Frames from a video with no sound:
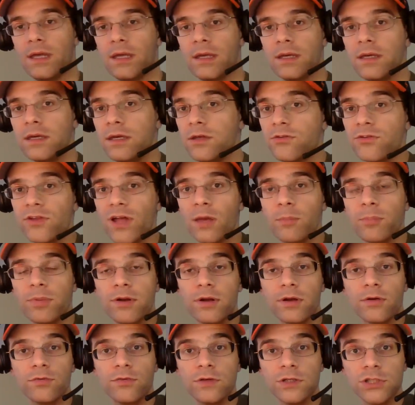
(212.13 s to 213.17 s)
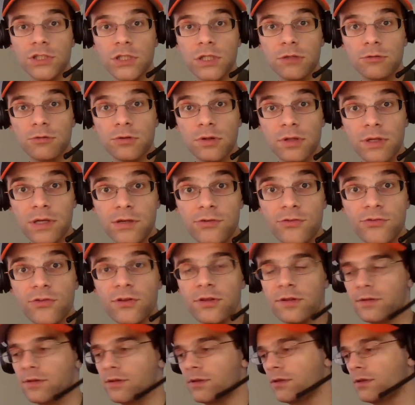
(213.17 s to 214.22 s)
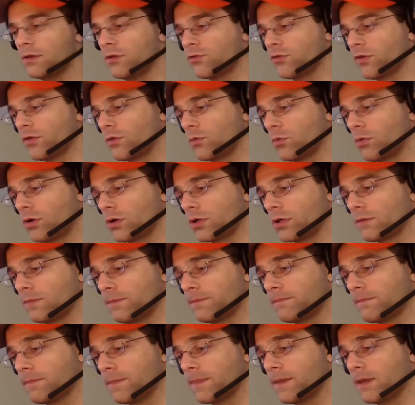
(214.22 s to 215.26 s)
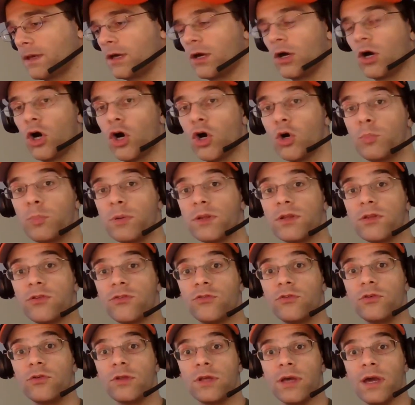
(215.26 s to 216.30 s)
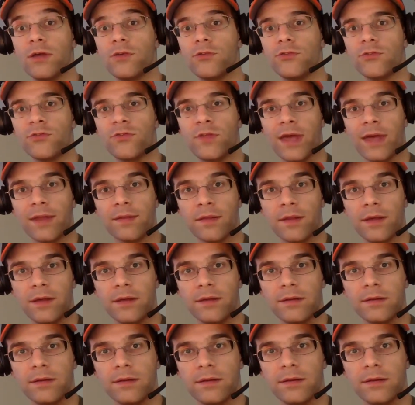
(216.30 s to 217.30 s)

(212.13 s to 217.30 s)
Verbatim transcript: He has not been officially released, said the warden. Open the suitcase, Stanley.